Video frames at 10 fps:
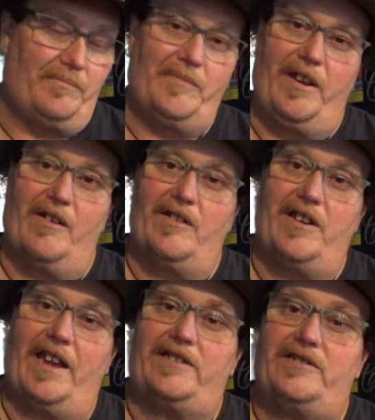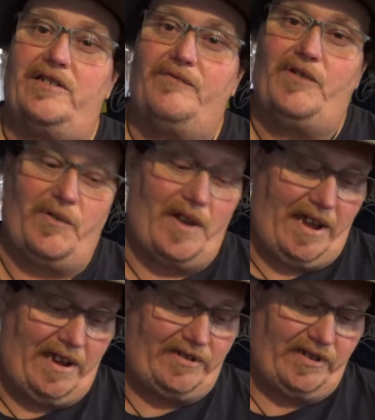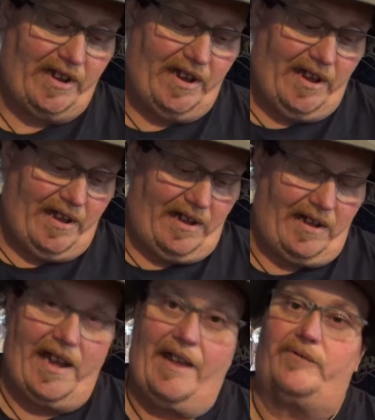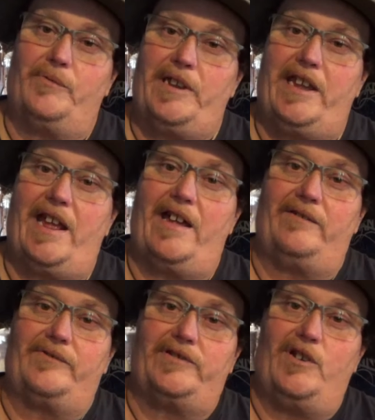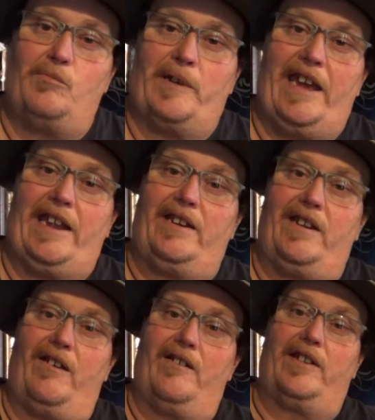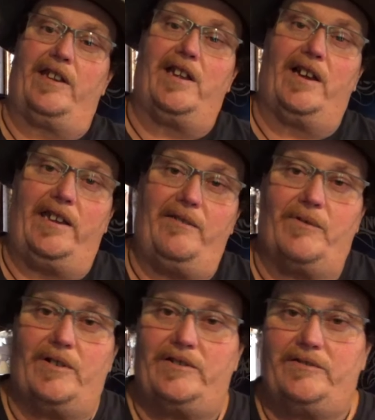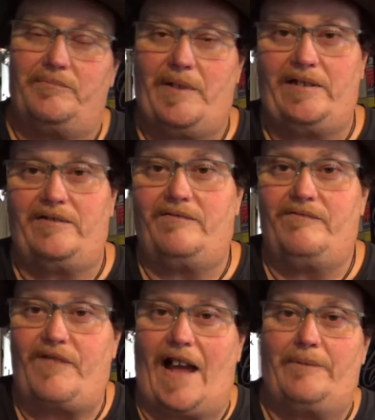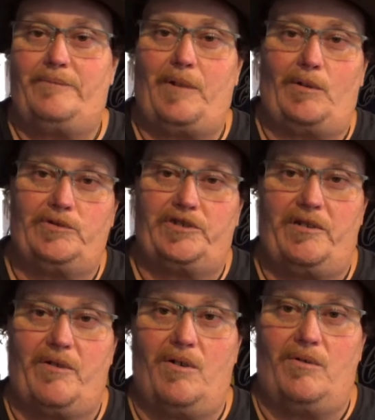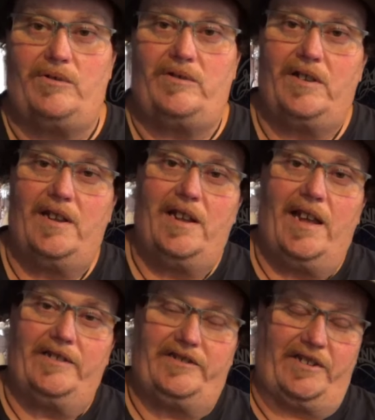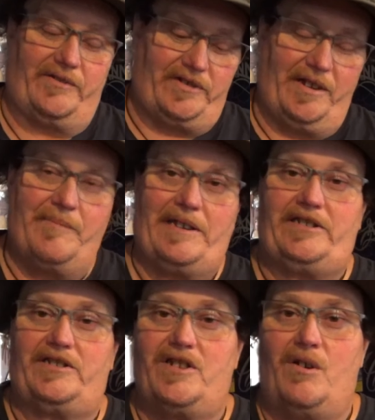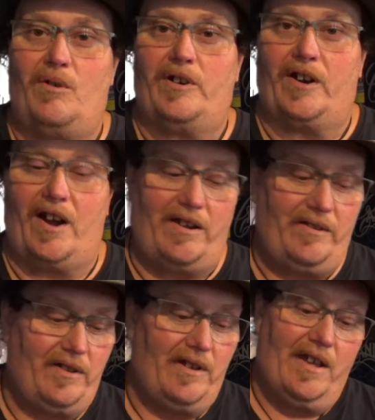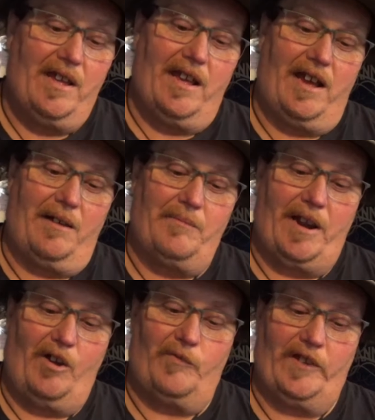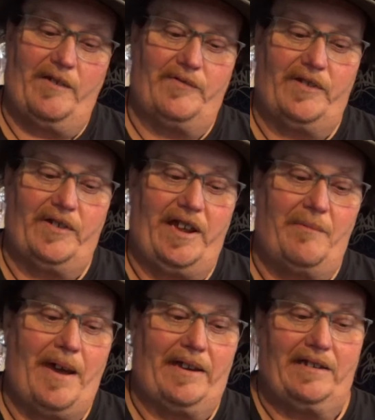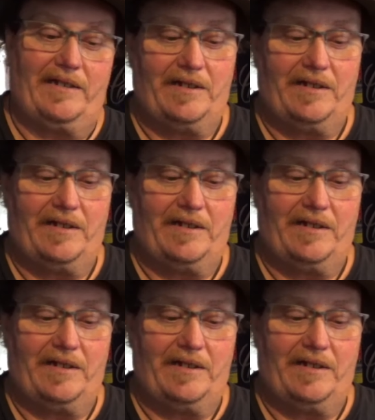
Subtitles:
here in the next few days after we get out of Snowmageddon here in Kentucky, where it's been 5 below zero and 6 or 7 inches of snow on the ground. But hopefully everything will get back to